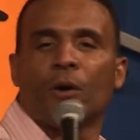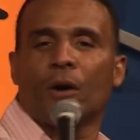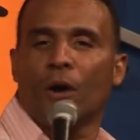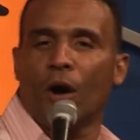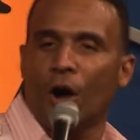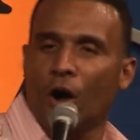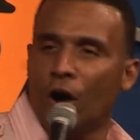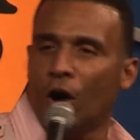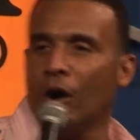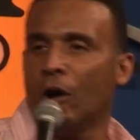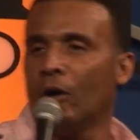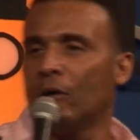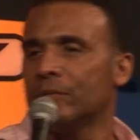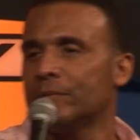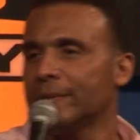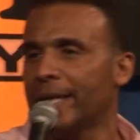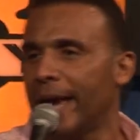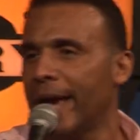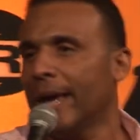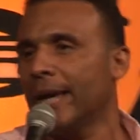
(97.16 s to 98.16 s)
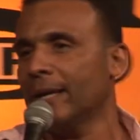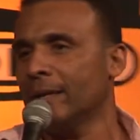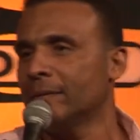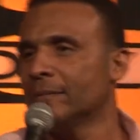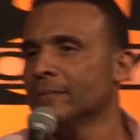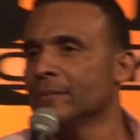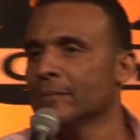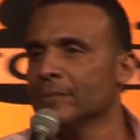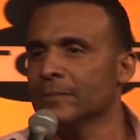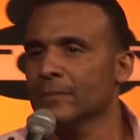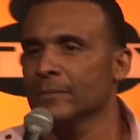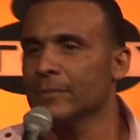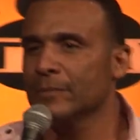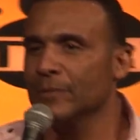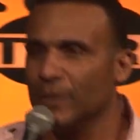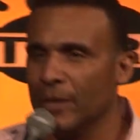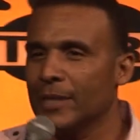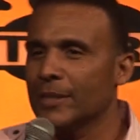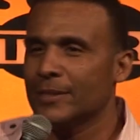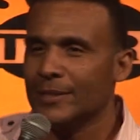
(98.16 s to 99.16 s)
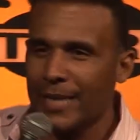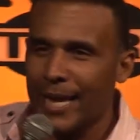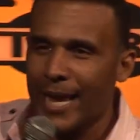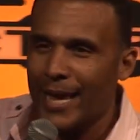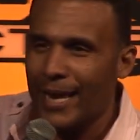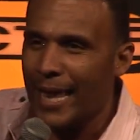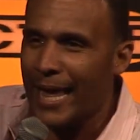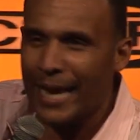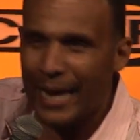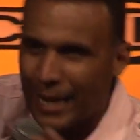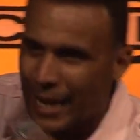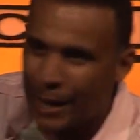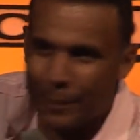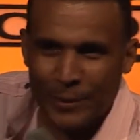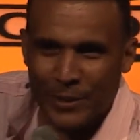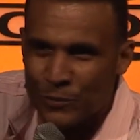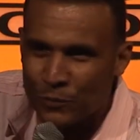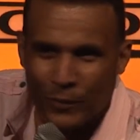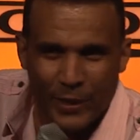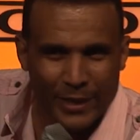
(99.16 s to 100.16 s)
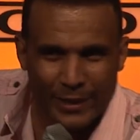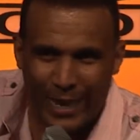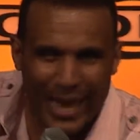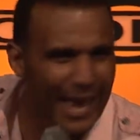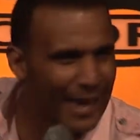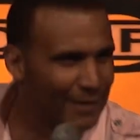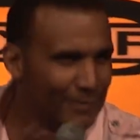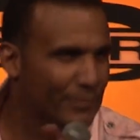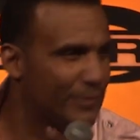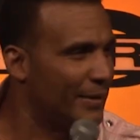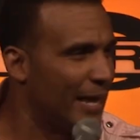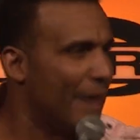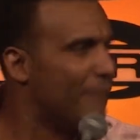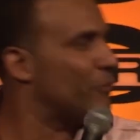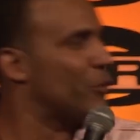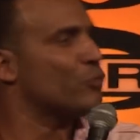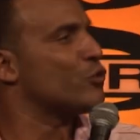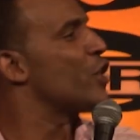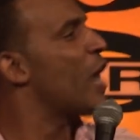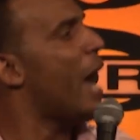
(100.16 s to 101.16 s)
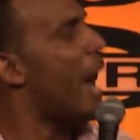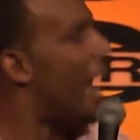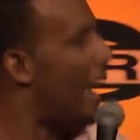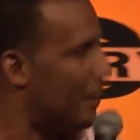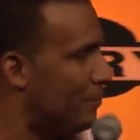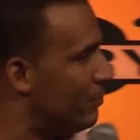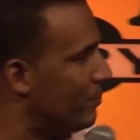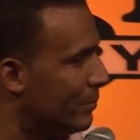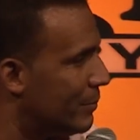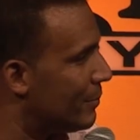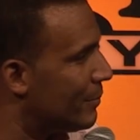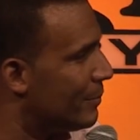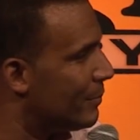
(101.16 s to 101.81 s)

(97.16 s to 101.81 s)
for all day. Do you understand? Like comics, we I have no job.